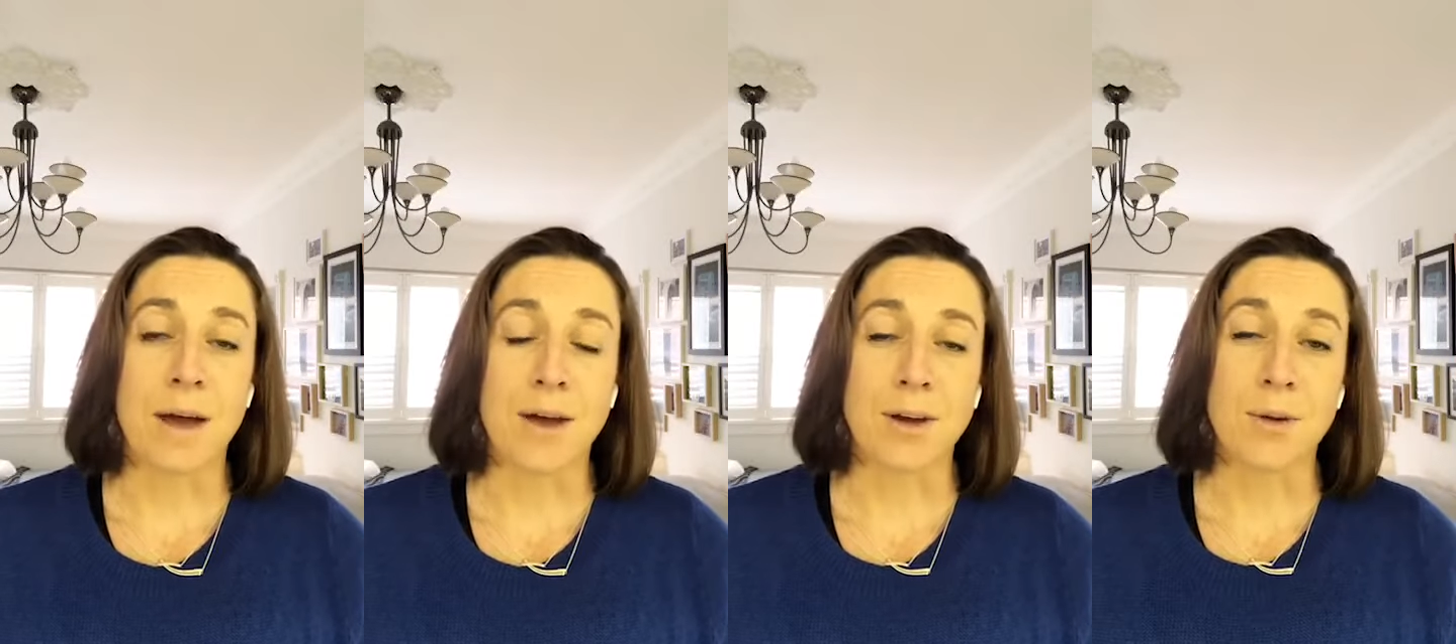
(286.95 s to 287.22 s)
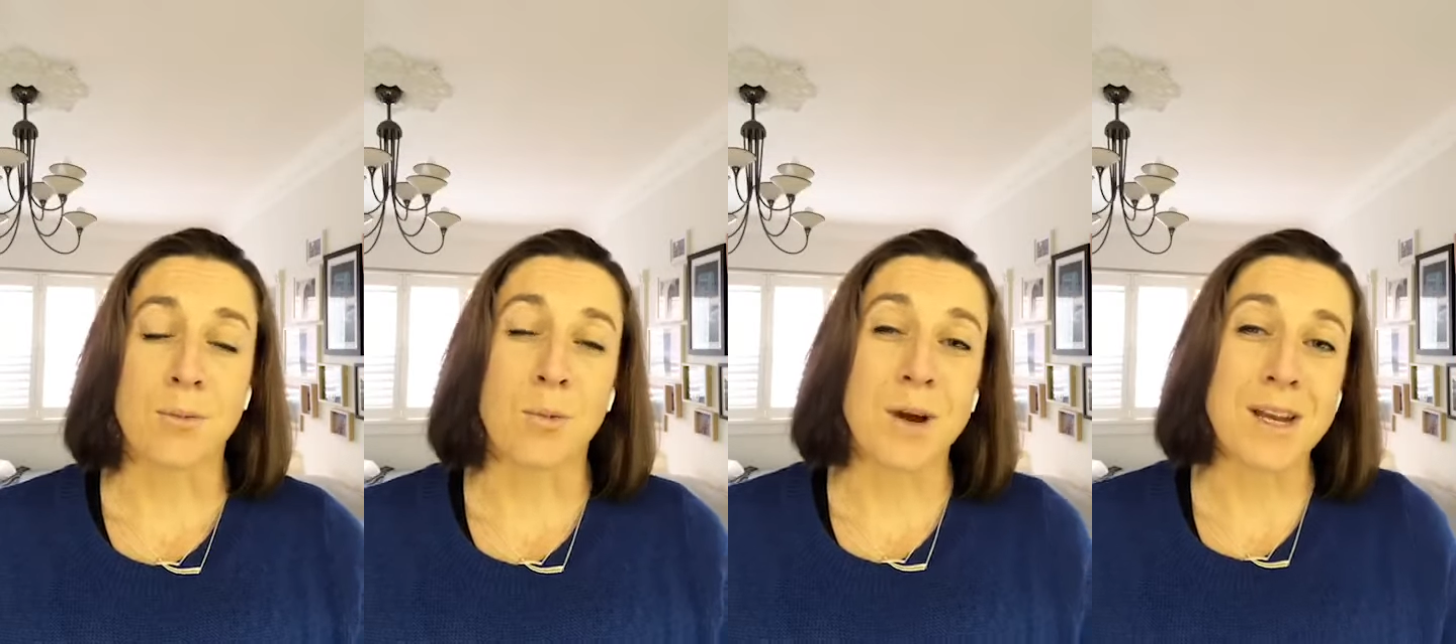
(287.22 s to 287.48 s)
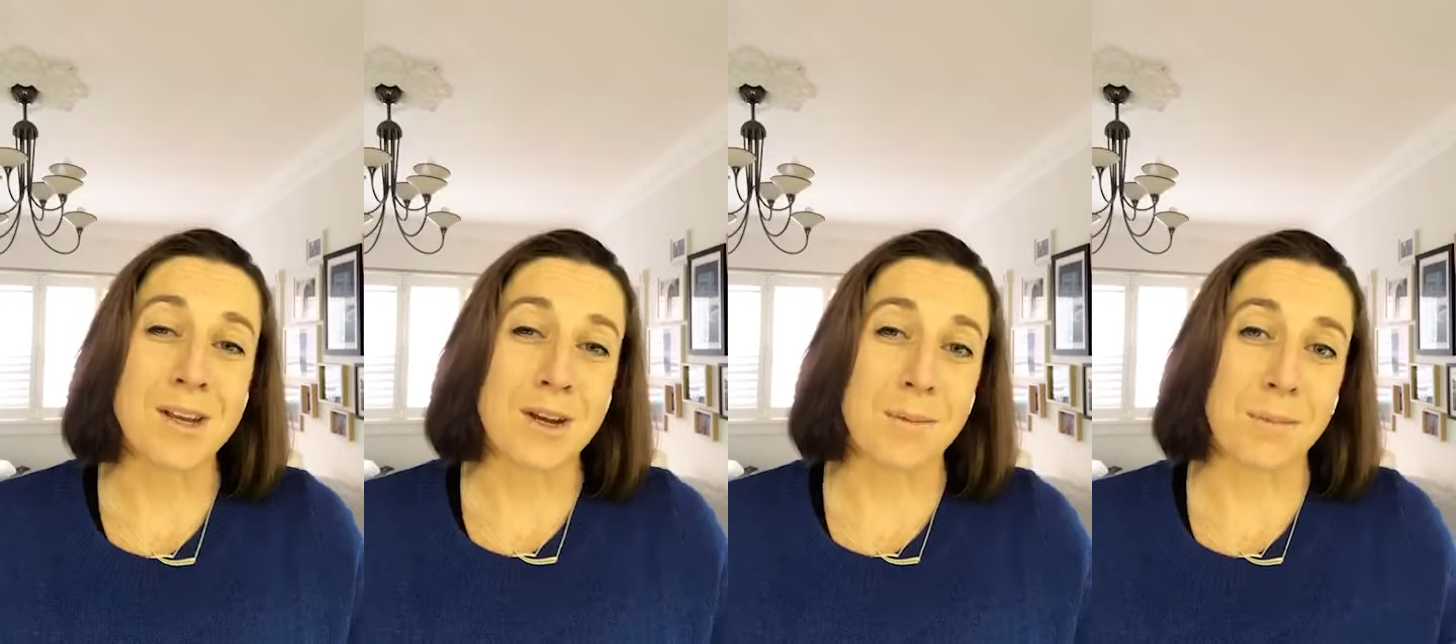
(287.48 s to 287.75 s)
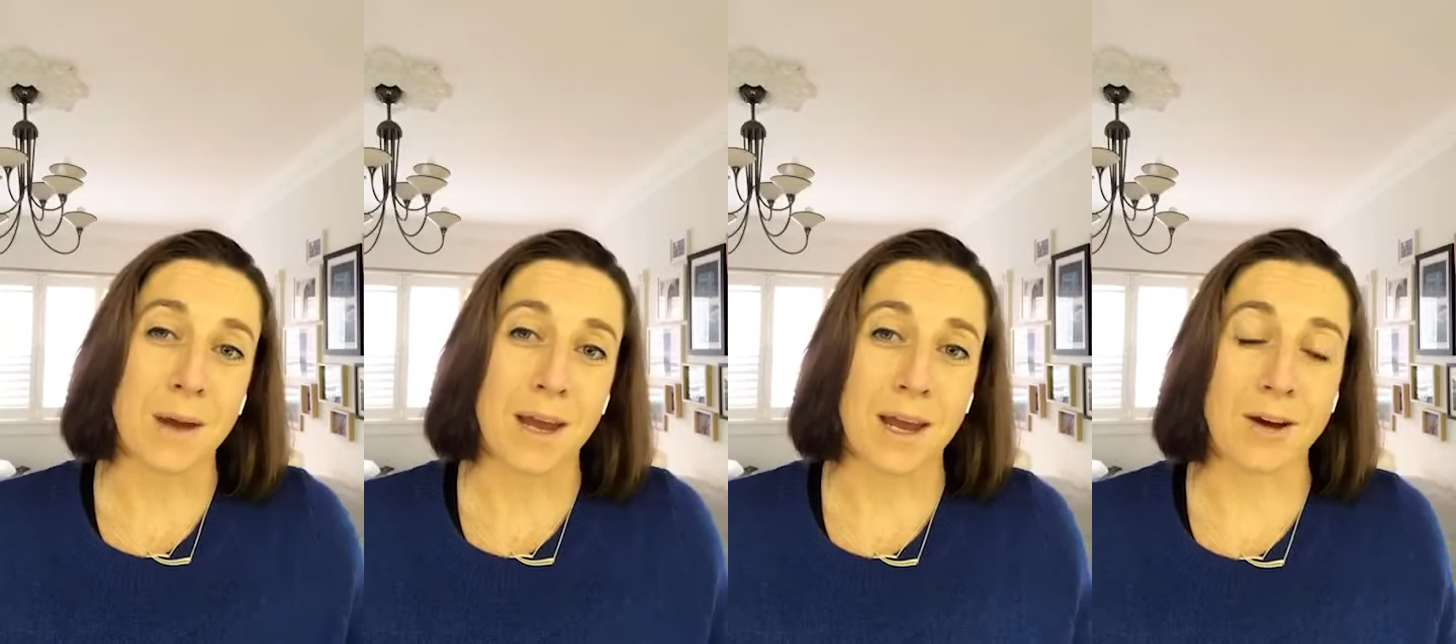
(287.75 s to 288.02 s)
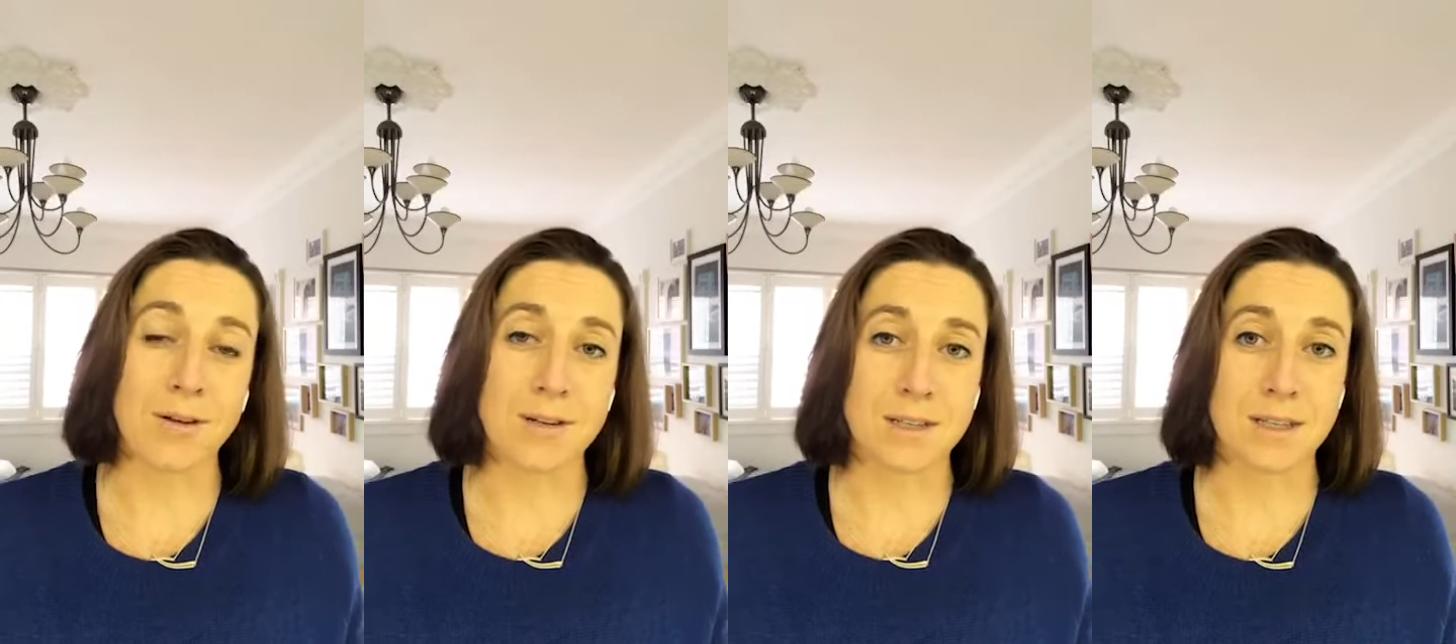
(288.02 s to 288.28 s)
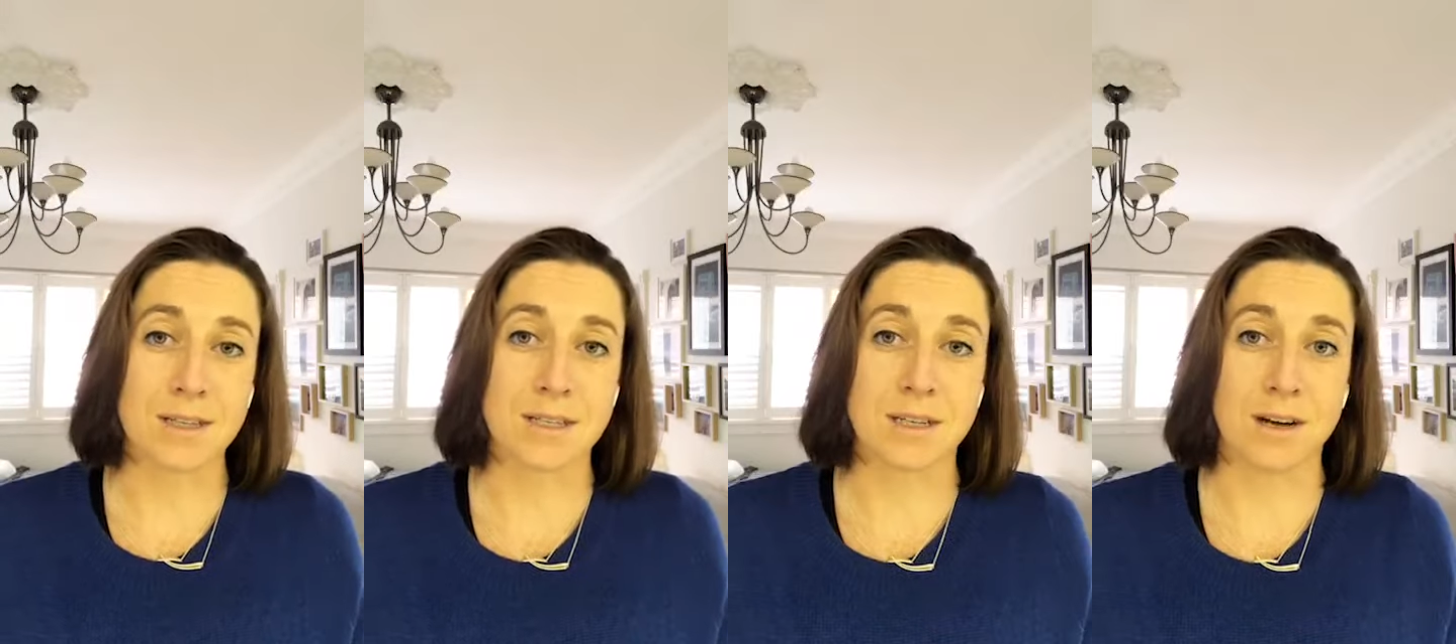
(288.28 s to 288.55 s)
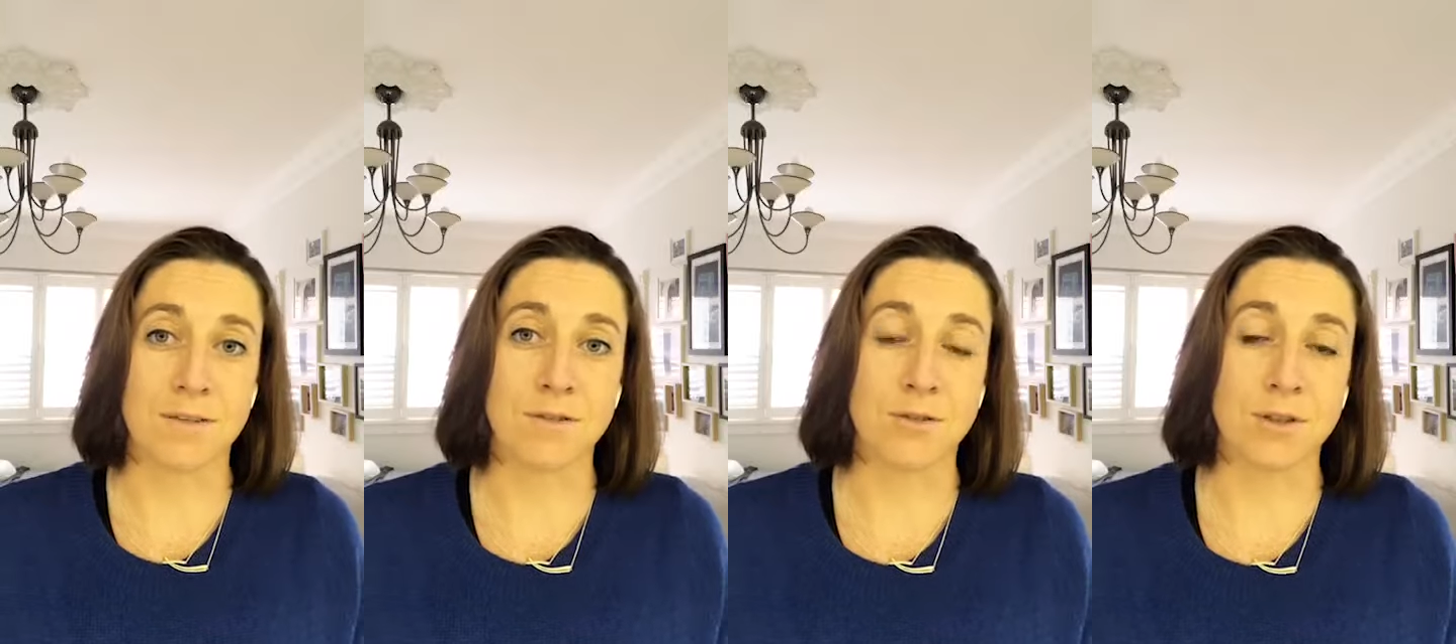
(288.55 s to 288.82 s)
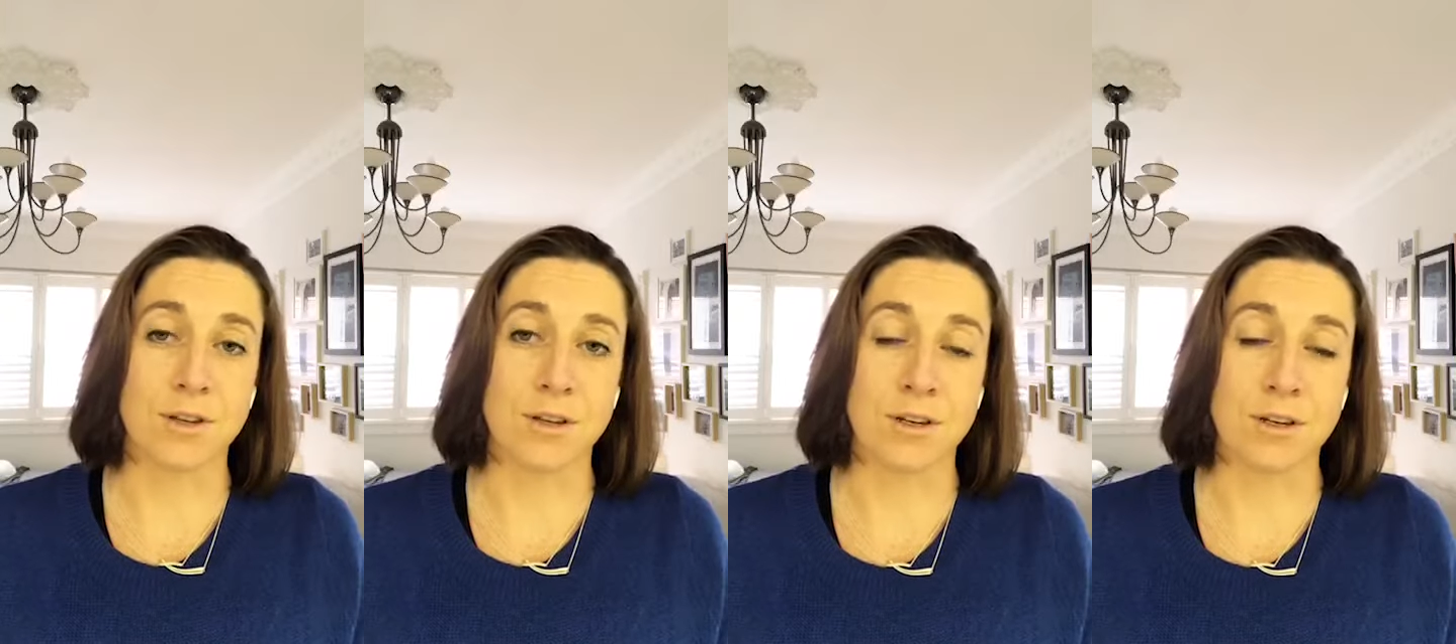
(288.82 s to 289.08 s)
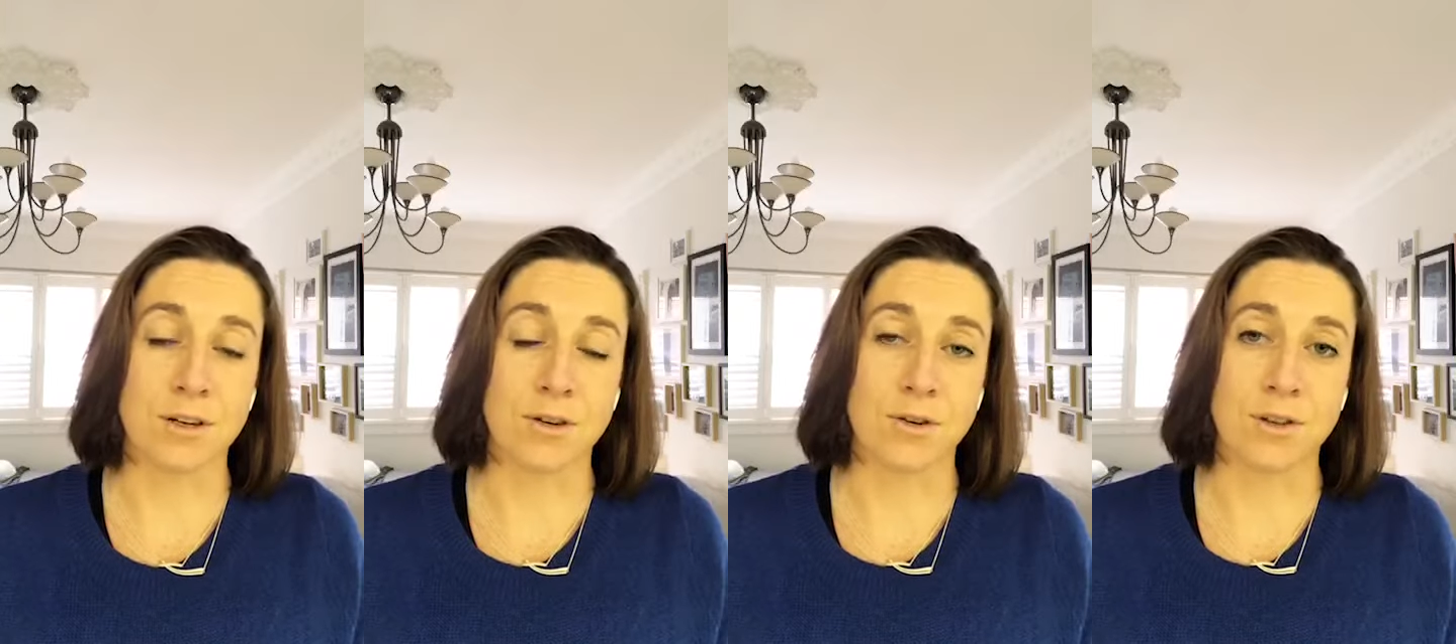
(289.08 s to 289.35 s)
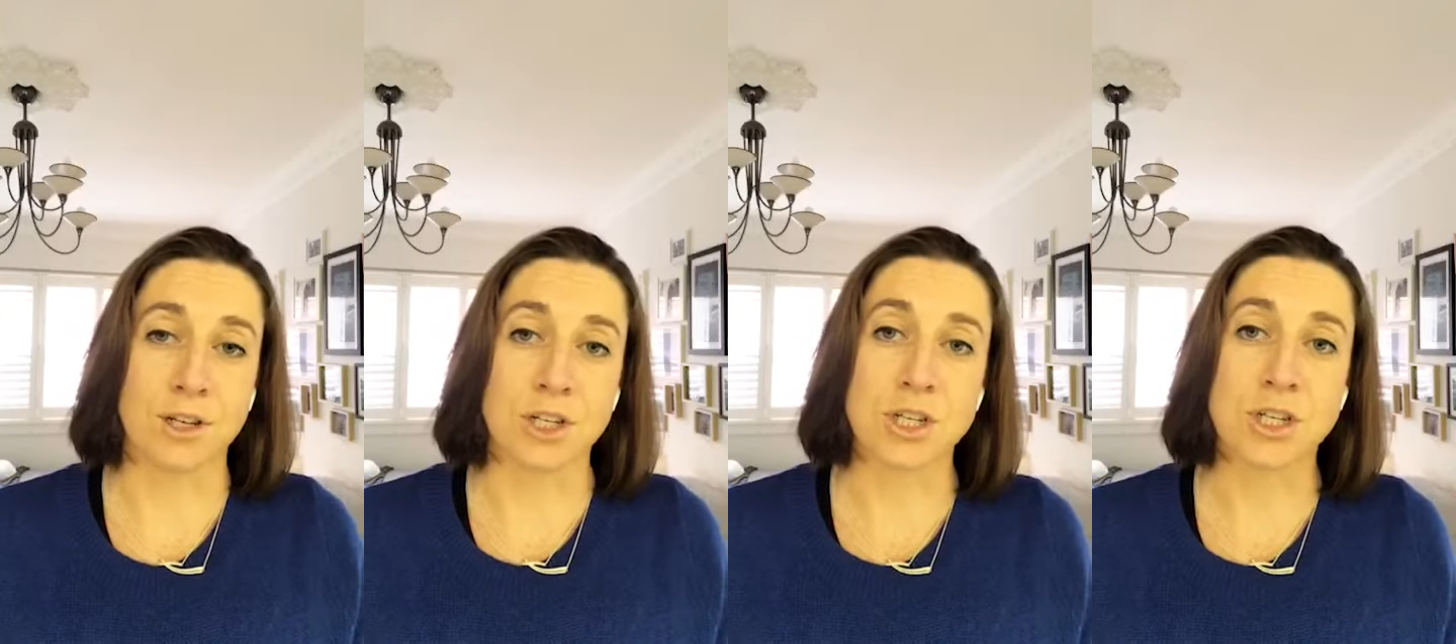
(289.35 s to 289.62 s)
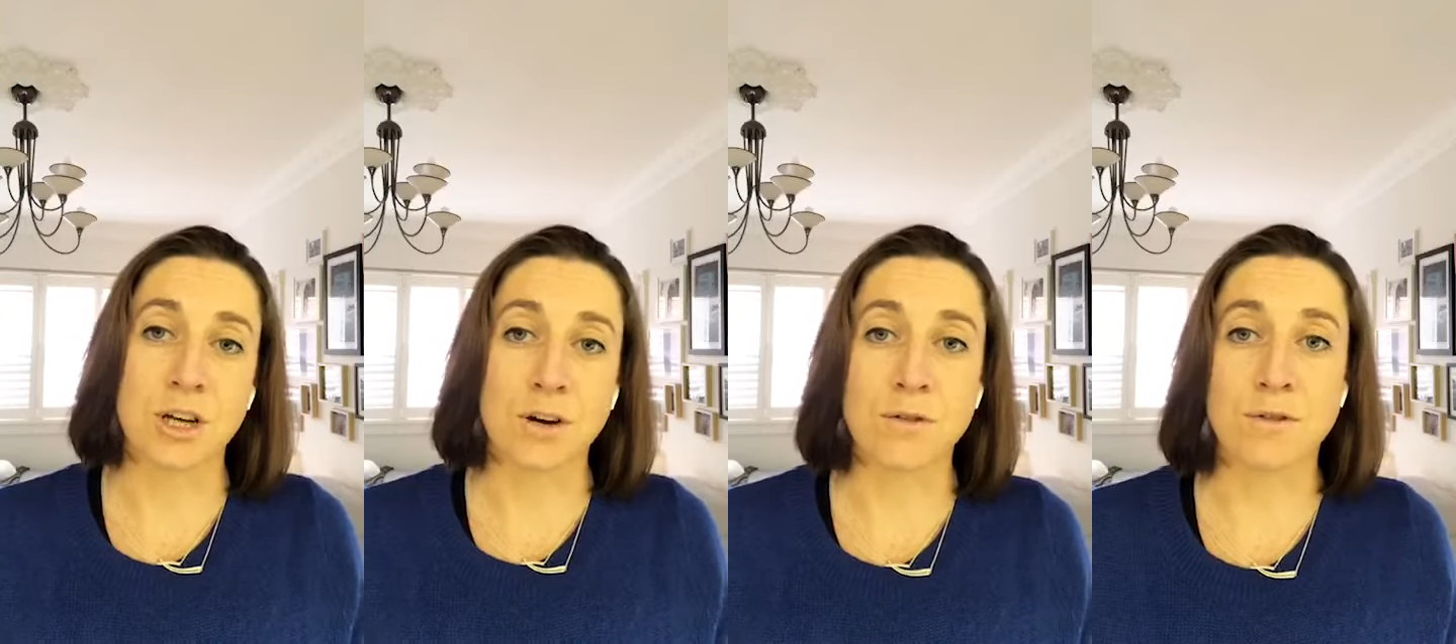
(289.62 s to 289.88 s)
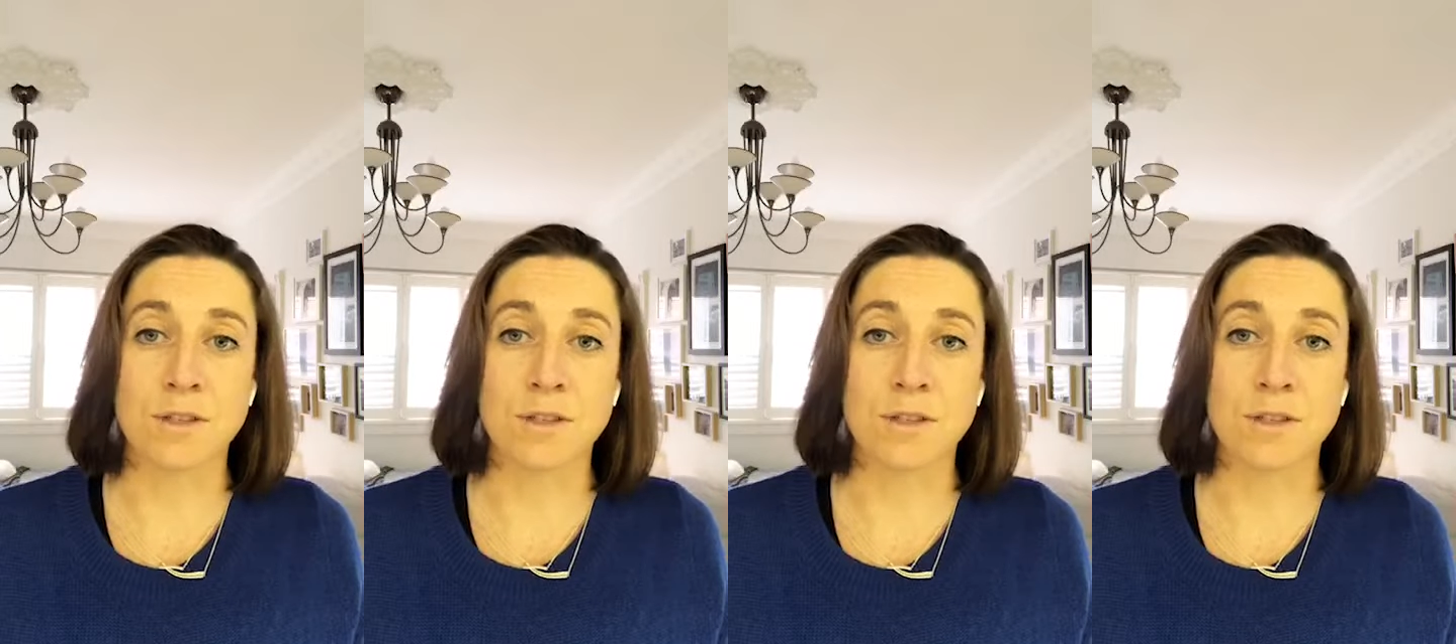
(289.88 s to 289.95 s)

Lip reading: When you compare it to the stuff on the shelf,